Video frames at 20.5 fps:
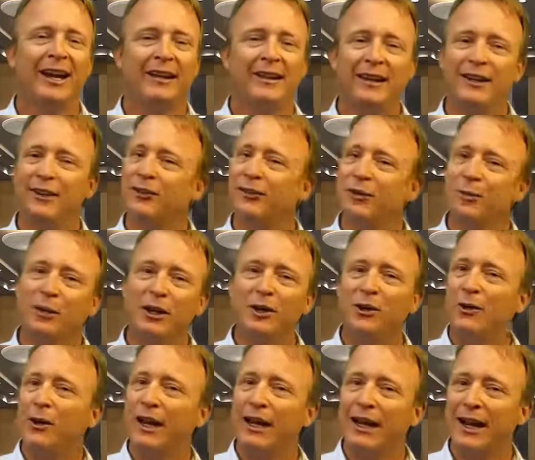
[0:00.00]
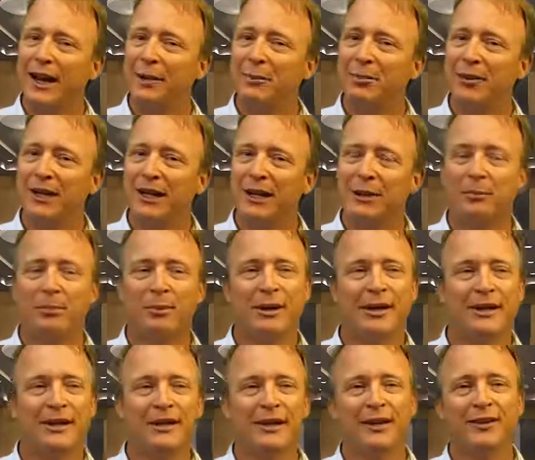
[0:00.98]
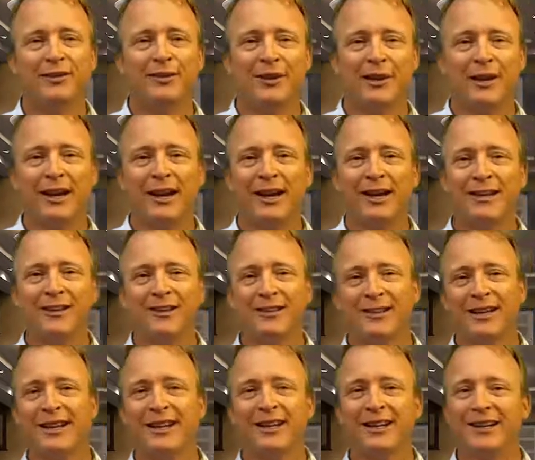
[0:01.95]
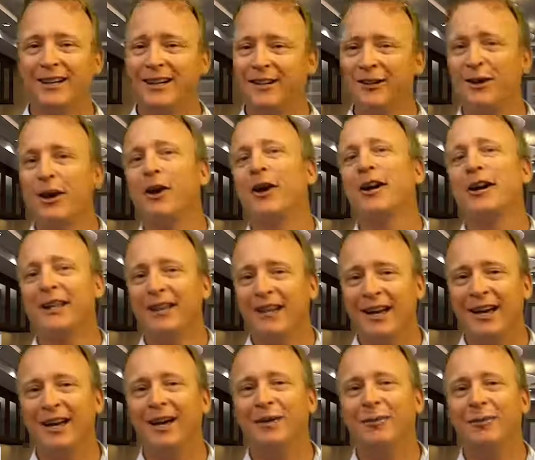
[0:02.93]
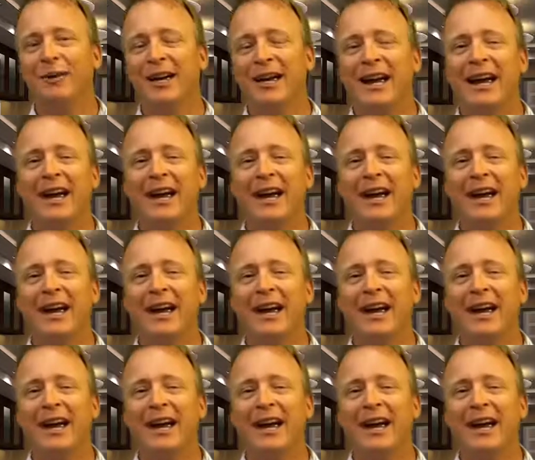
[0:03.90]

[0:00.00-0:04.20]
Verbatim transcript: and they used to be a great company, but yesterday I decided to target them